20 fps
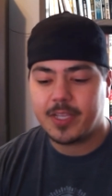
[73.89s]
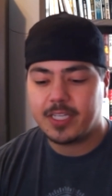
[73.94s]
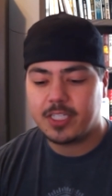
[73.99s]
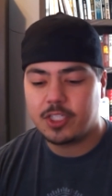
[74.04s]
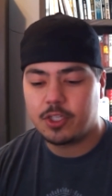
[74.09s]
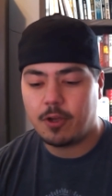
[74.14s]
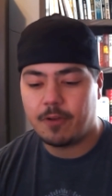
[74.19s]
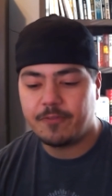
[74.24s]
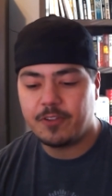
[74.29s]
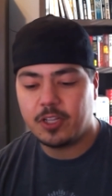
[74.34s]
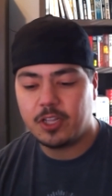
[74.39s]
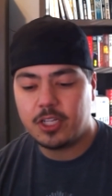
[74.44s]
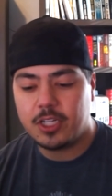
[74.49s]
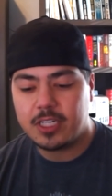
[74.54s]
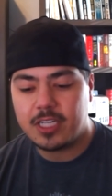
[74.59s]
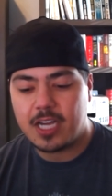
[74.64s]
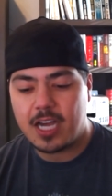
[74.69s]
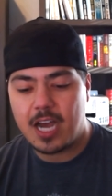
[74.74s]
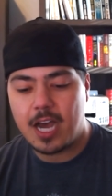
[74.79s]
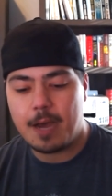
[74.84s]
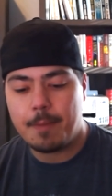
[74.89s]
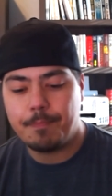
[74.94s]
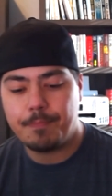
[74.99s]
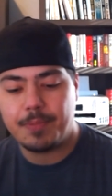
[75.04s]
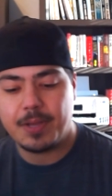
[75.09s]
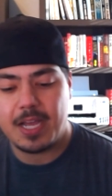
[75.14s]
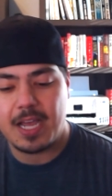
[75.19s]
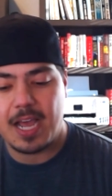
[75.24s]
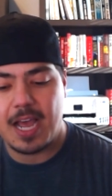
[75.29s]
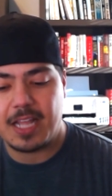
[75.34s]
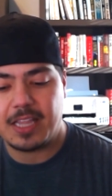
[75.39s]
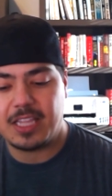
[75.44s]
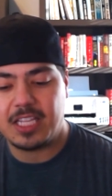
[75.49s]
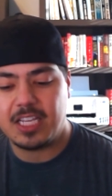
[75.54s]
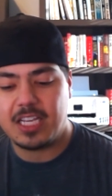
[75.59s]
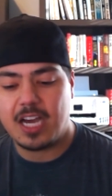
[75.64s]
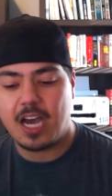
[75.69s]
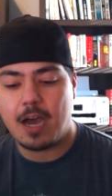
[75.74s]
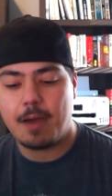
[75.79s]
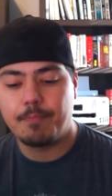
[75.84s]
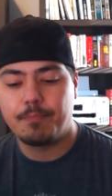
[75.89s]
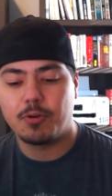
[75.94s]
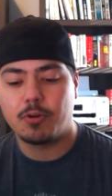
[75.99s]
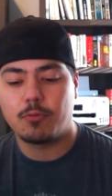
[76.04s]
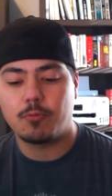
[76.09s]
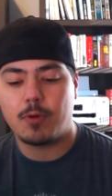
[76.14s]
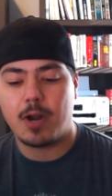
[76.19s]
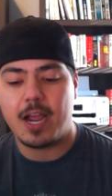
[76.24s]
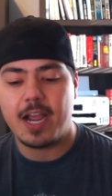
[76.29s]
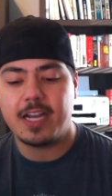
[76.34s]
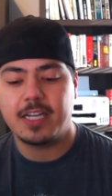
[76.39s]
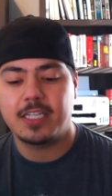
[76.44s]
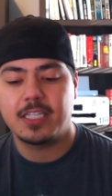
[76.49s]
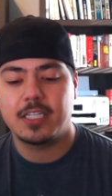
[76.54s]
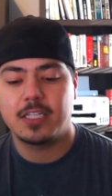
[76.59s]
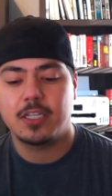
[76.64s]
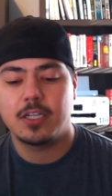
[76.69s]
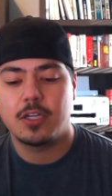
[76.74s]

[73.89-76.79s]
So if you look up at the upper right